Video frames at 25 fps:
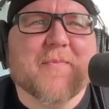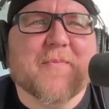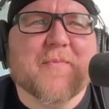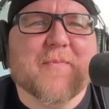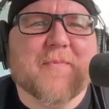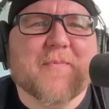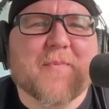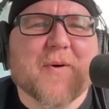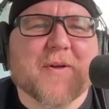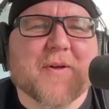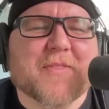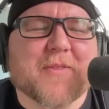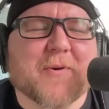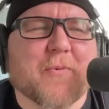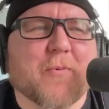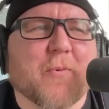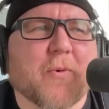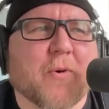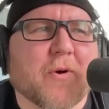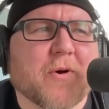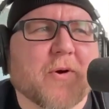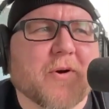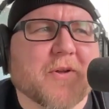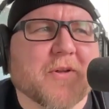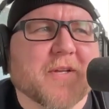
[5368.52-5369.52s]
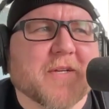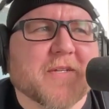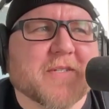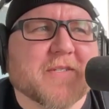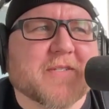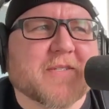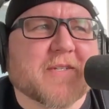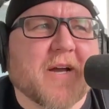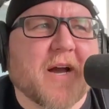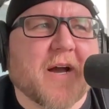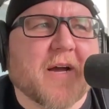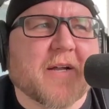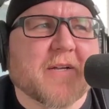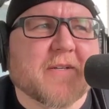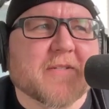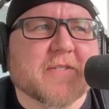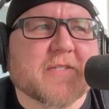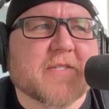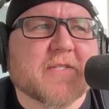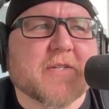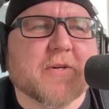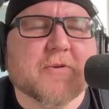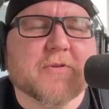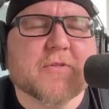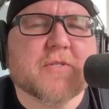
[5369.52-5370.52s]
but the world has gotten
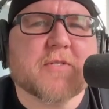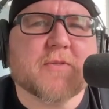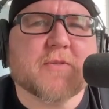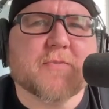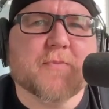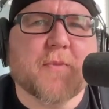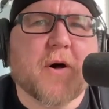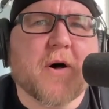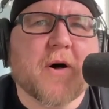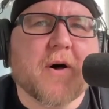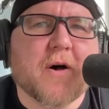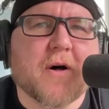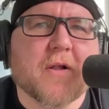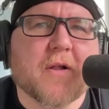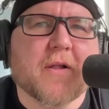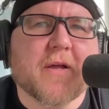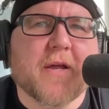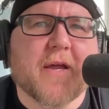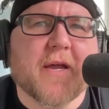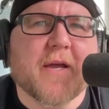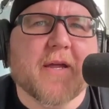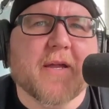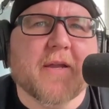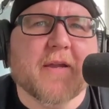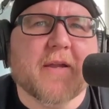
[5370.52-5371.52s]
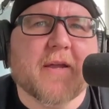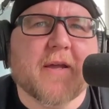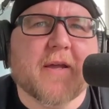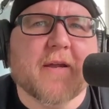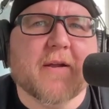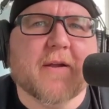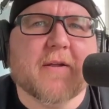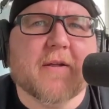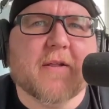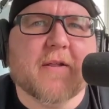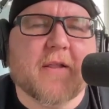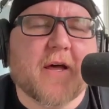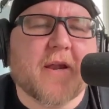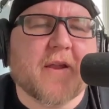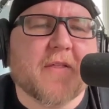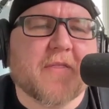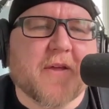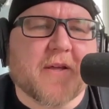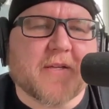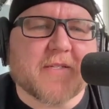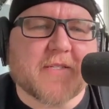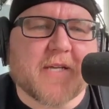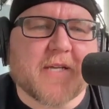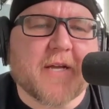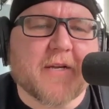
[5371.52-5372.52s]
so small, and a lot of
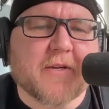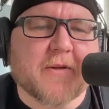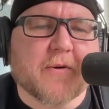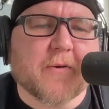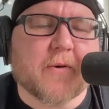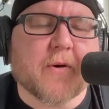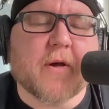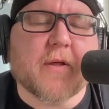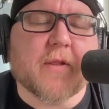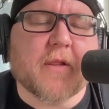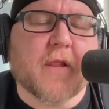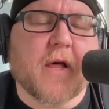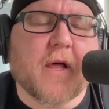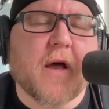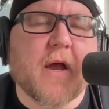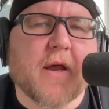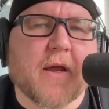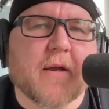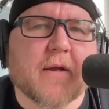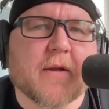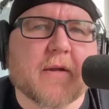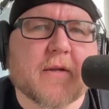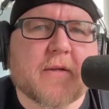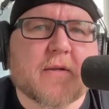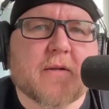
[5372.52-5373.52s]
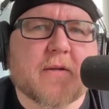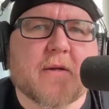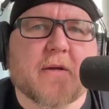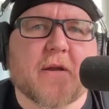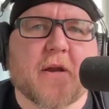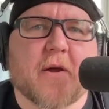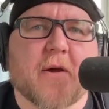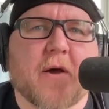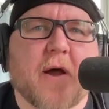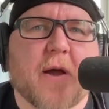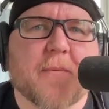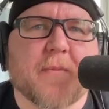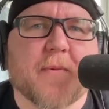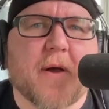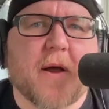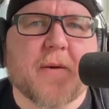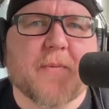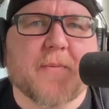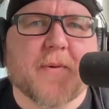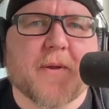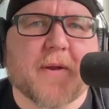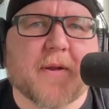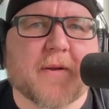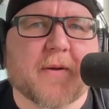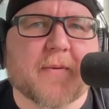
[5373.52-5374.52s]
things I do are online.
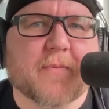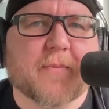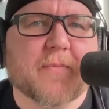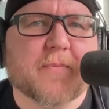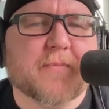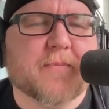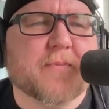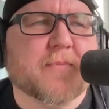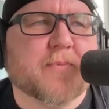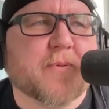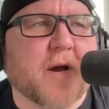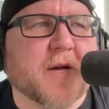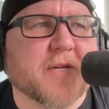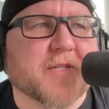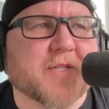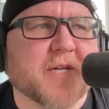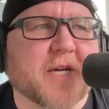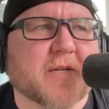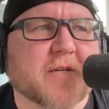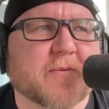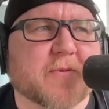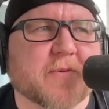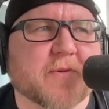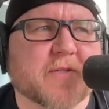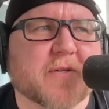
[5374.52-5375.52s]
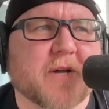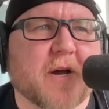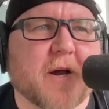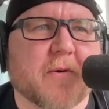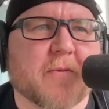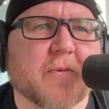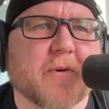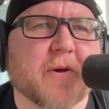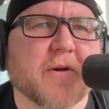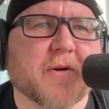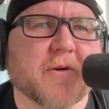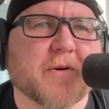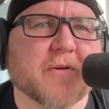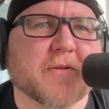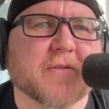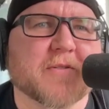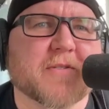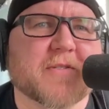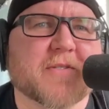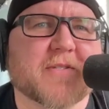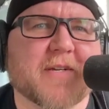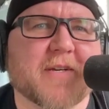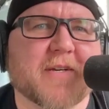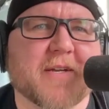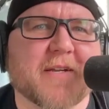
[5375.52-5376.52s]
I'm in a project with Scott
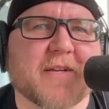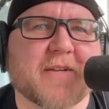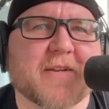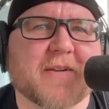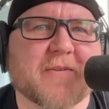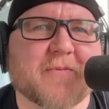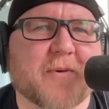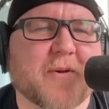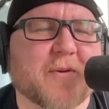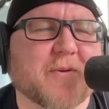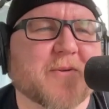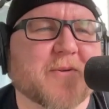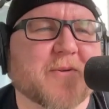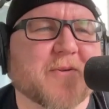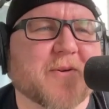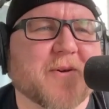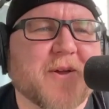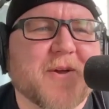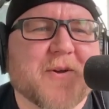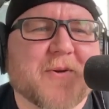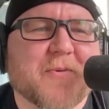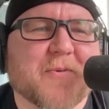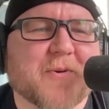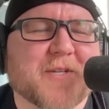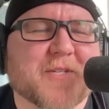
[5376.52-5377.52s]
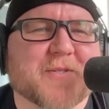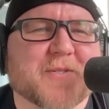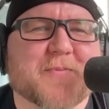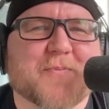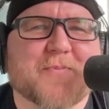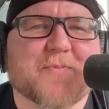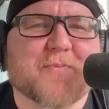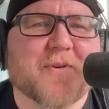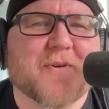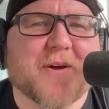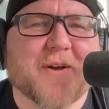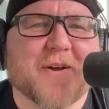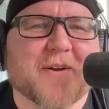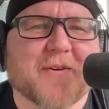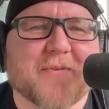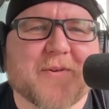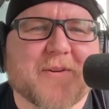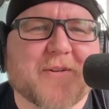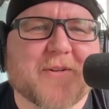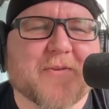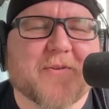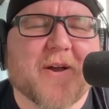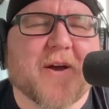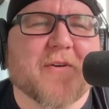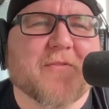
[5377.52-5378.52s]
Reynolds, and we
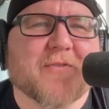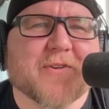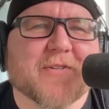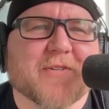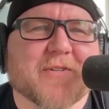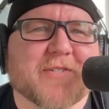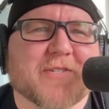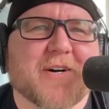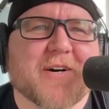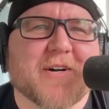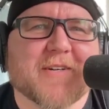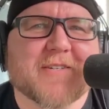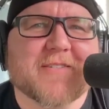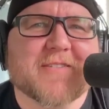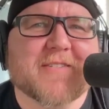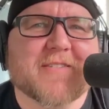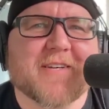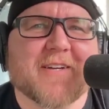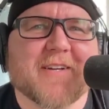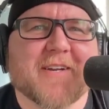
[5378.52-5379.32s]
do cover songs, and